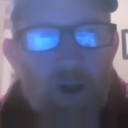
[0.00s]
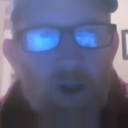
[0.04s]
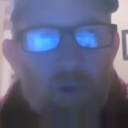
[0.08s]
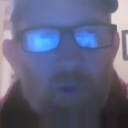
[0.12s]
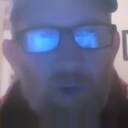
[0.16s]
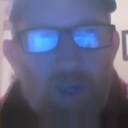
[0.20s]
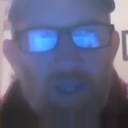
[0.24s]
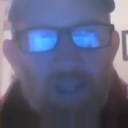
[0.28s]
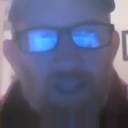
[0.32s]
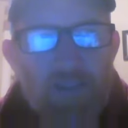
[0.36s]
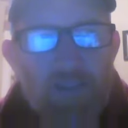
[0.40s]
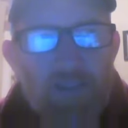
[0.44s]

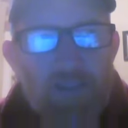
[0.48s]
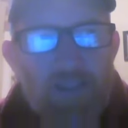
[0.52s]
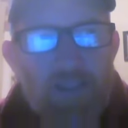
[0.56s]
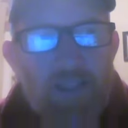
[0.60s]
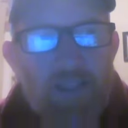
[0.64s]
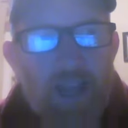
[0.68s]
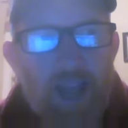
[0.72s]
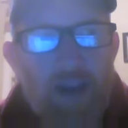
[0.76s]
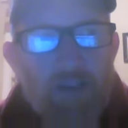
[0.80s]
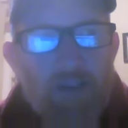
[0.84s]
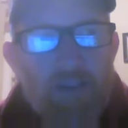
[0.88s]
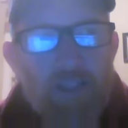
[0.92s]

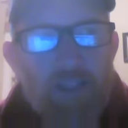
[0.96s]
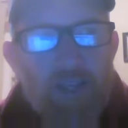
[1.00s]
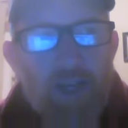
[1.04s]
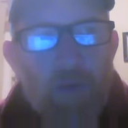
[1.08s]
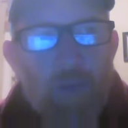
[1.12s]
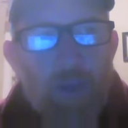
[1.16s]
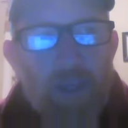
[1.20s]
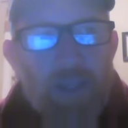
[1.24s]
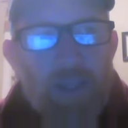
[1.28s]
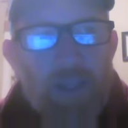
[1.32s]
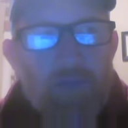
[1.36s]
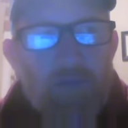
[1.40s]
always out
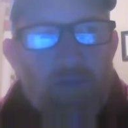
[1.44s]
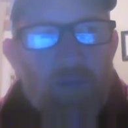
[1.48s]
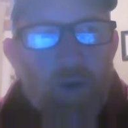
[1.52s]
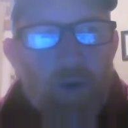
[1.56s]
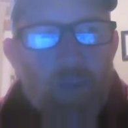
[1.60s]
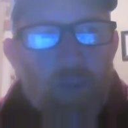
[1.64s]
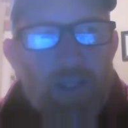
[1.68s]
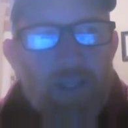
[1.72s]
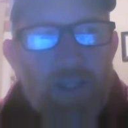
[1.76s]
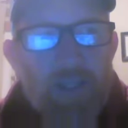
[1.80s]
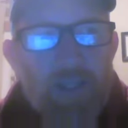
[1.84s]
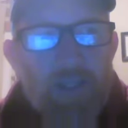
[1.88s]
there waiting
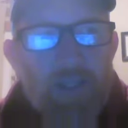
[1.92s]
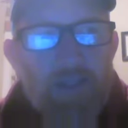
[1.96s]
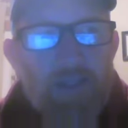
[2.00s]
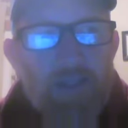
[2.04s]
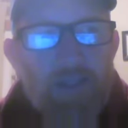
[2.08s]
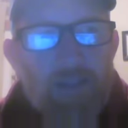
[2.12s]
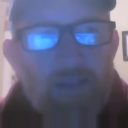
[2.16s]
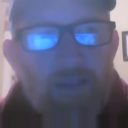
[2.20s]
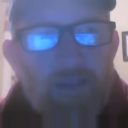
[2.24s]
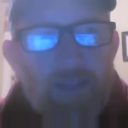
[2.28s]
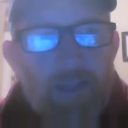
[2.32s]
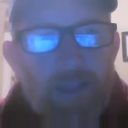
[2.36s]
for me at
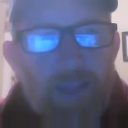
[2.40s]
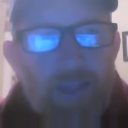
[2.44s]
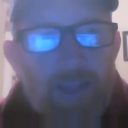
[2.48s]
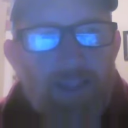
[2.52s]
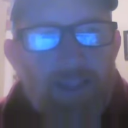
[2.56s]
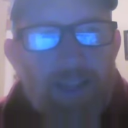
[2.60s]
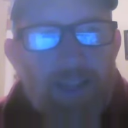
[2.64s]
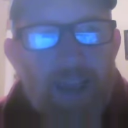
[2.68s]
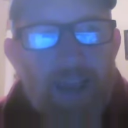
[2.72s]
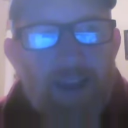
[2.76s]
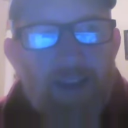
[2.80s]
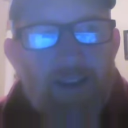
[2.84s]
the
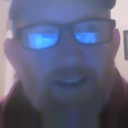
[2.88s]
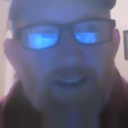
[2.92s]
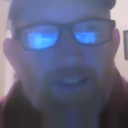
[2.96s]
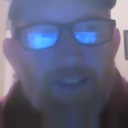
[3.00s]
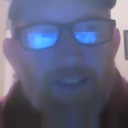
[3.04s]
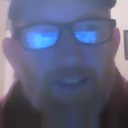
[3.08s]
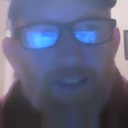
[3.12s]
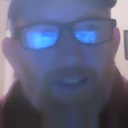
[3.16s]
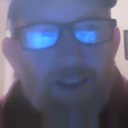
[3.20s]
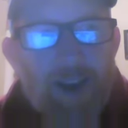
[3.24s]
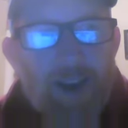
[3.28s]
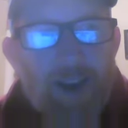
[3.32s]
header
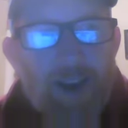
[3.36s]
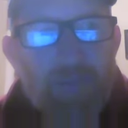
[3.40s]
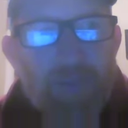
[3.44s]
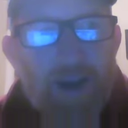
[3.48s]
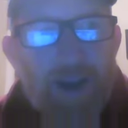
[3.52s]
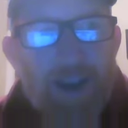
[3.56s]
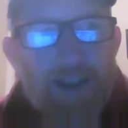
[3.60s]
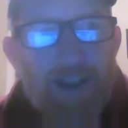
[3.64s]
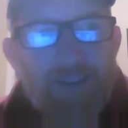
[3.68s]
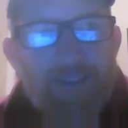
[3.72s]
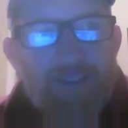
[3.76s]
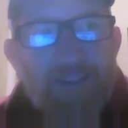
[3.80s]
at the log
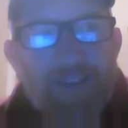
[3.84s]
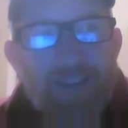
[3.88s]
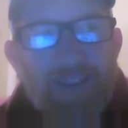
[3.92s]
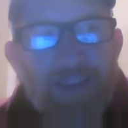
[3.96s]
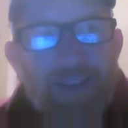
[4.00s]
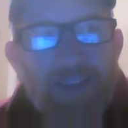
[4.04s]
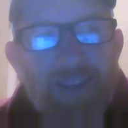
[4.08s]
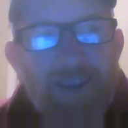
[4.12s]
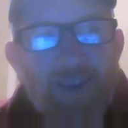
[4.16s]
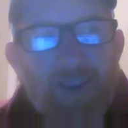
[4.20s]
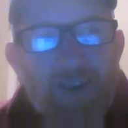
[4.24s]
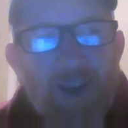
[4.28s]
pile.
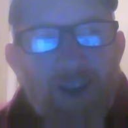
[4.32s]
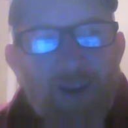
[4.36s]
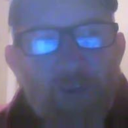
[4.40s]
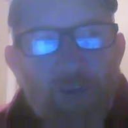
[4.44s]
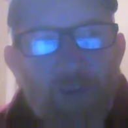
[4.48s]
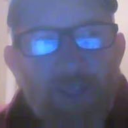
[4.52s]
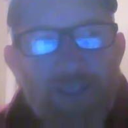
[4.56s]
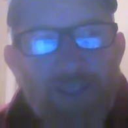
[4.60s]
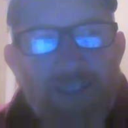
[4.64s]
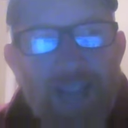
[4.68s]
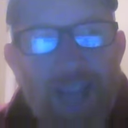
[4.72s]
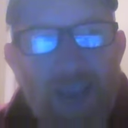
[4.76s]

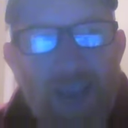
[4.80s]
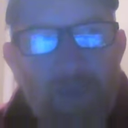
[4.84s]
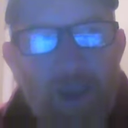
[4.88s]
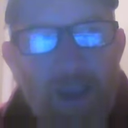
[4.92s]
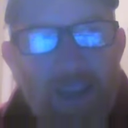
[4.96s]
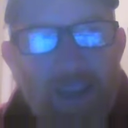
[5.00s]
Well, one time